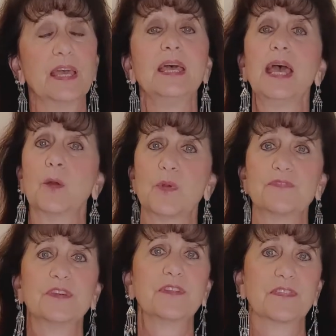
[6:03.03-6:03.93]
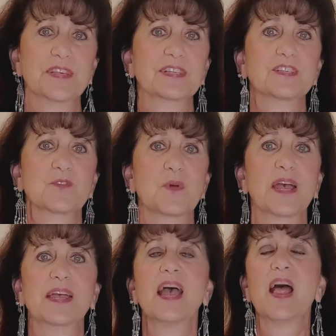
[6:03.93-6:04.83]
and we feel that this is a
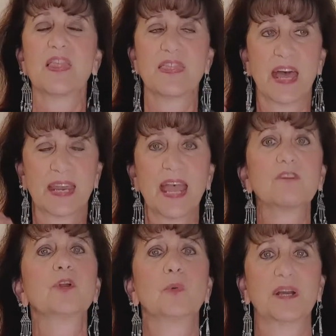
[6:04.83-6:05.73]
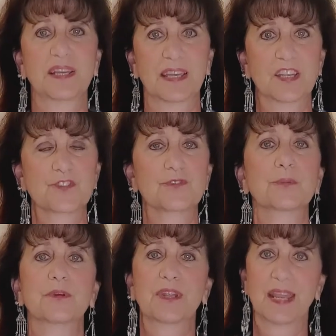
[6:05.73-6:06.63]
way that everyone can
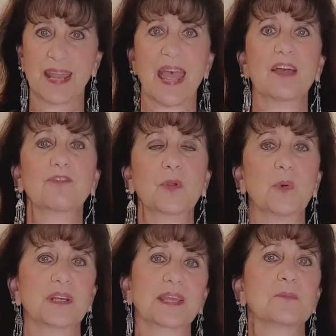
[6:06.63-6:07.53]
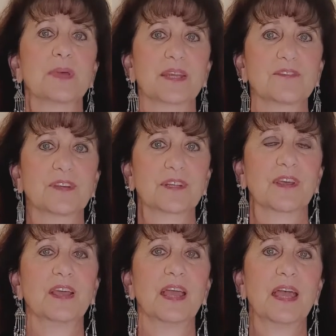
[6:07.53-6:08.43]
contribute and everyone can benefit.
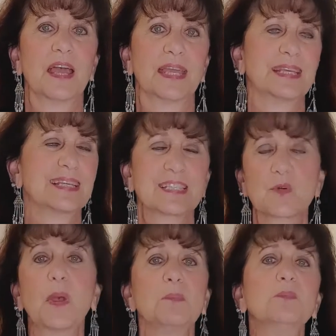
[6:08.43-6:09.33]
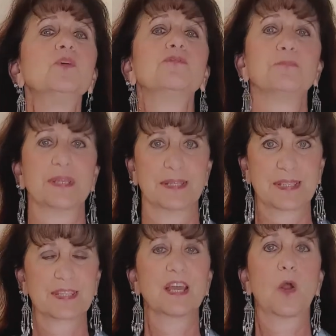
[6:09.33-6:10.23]
It's the way
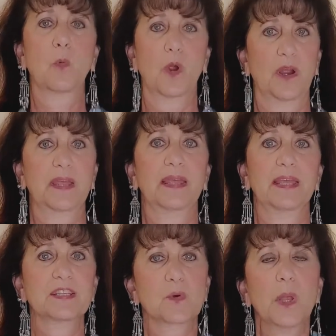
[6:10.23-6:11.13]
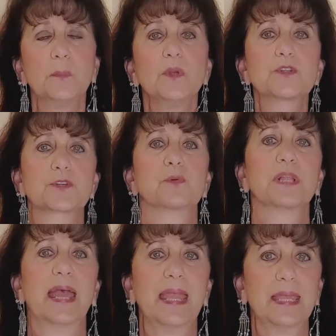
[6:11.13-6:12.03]
movements work. It is the way mutual
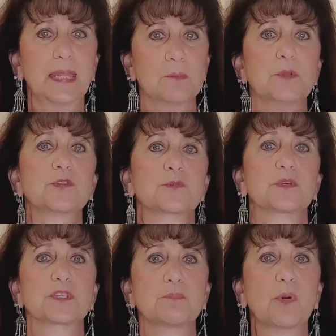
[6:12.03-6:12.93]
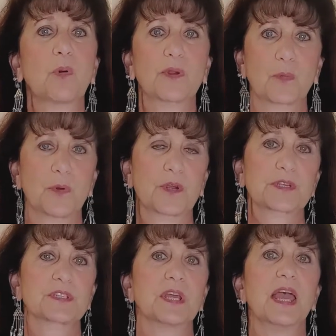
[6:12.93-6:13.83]
aid and mutual support
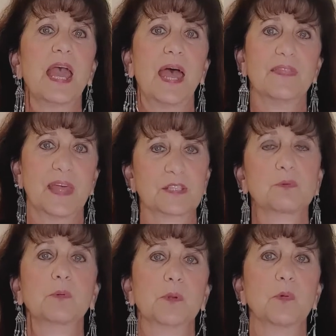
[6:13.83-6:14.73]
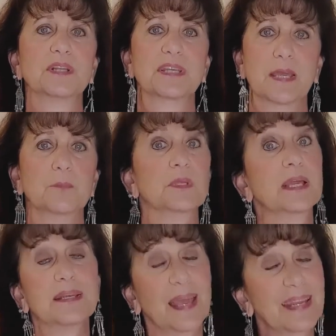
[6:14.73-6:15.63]
works. And that's what we want to
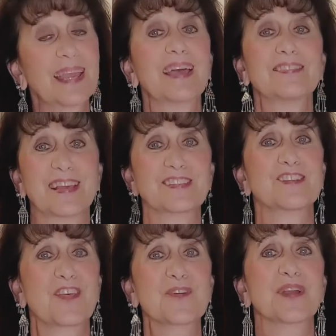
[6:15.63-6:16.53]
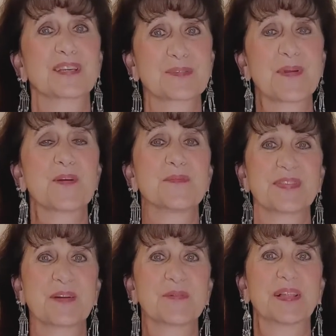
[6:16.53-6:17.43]
emulate. And again, that's another experiment
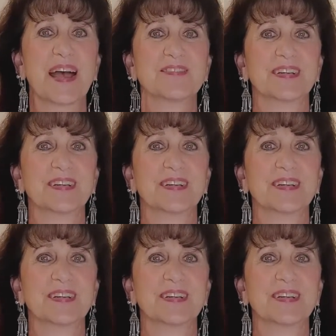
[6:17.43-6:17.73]
that we'll have.